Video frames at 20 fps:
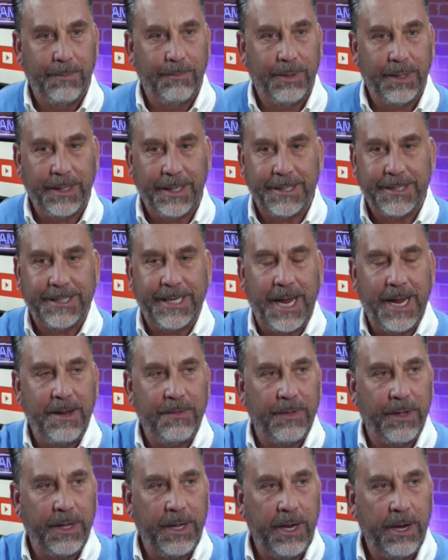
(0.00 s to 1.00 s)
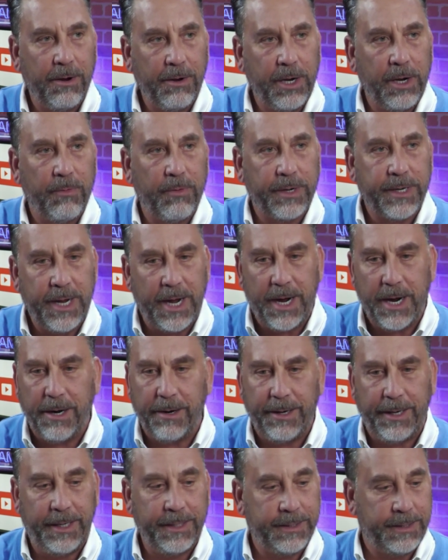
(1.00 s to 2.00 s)
But let's say in the year you
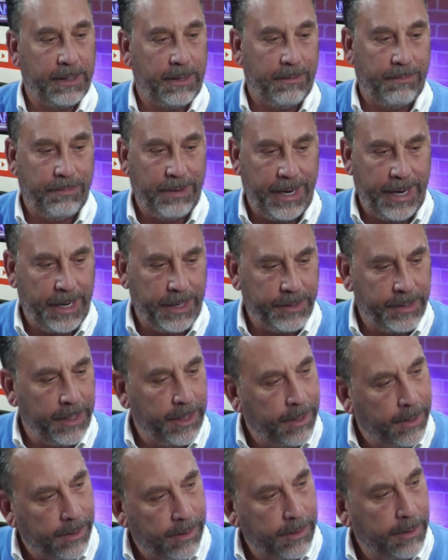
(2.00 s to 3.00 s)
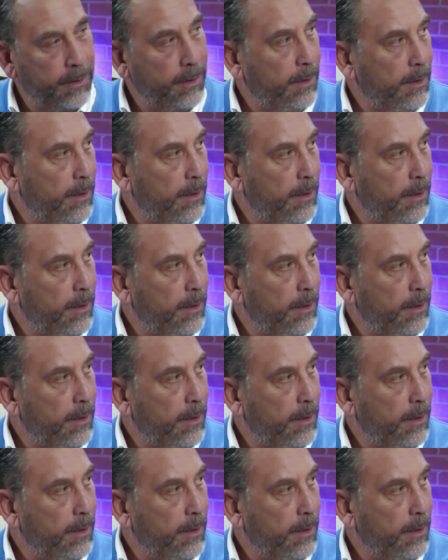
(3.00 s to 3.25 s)
retire, it's a bad year.